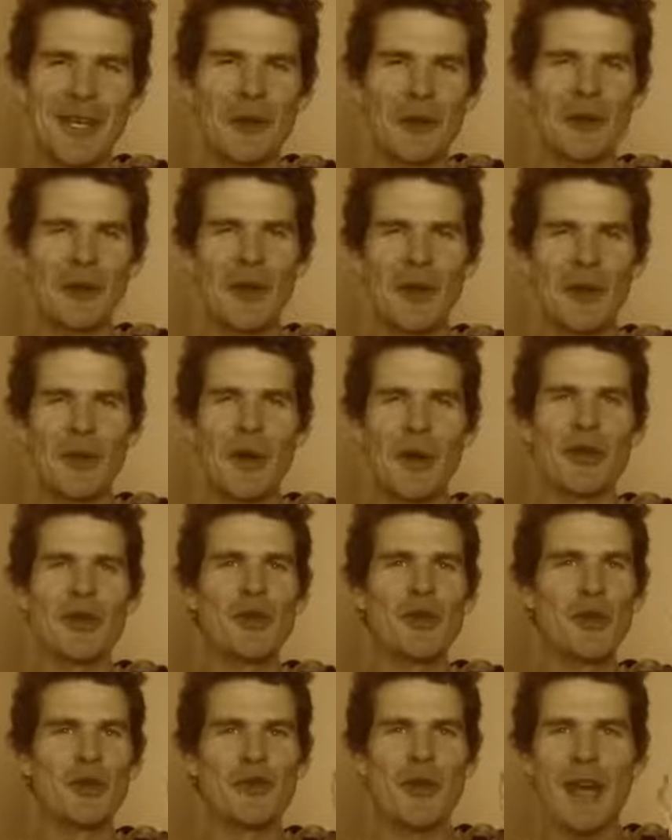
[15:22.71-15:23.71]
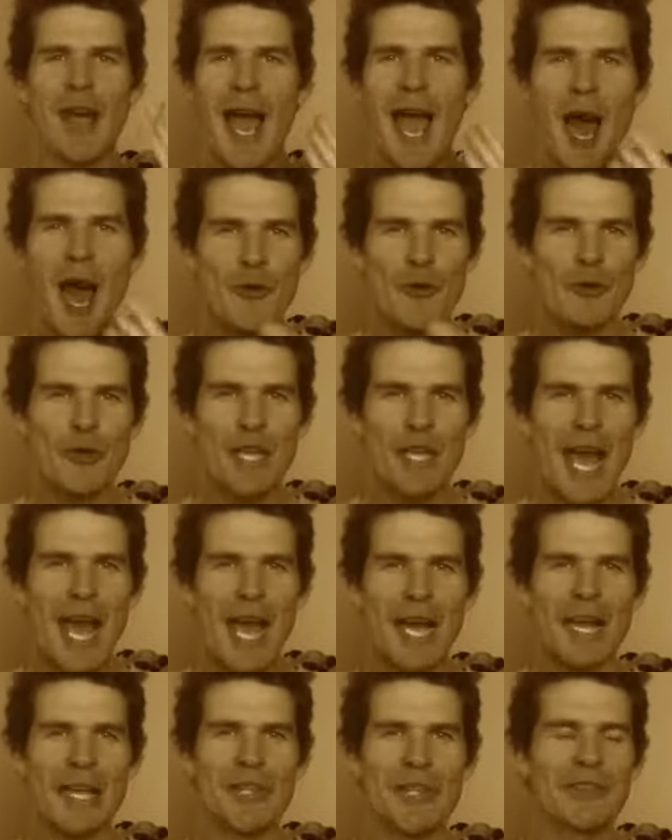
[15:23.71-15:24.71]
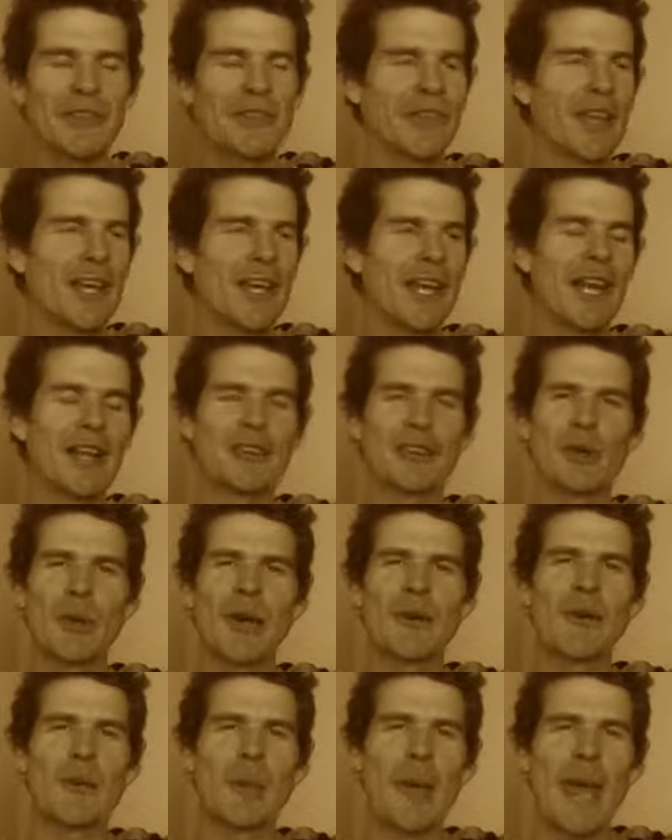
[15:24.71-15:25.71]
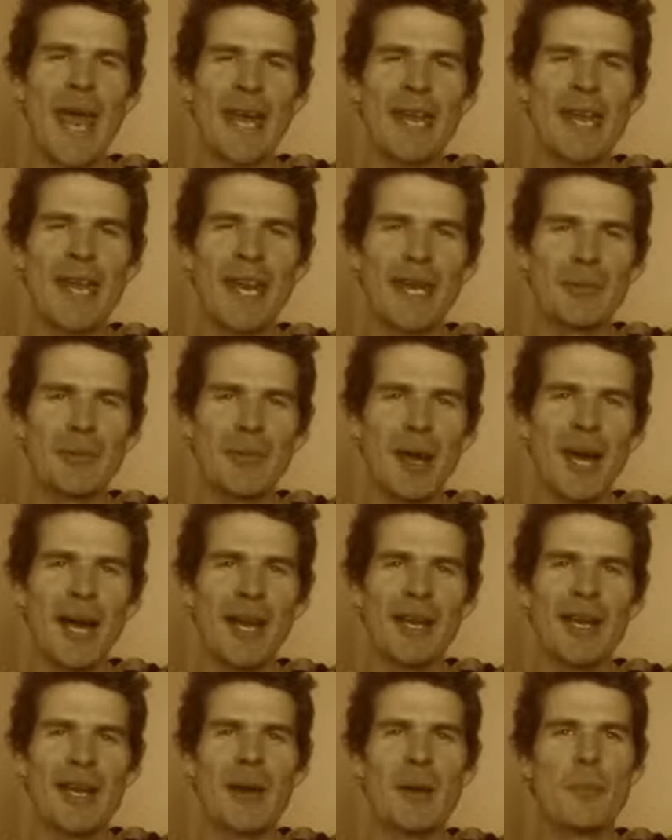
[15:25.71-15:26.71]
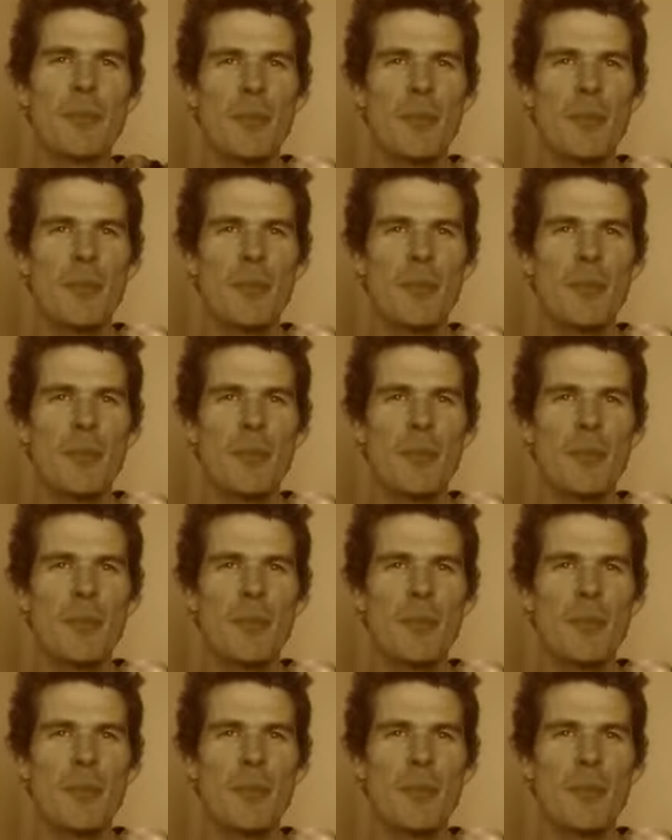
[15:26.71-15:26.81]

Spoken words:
And I'll tell you what, you can run 100 Ks and still have a pancake butt,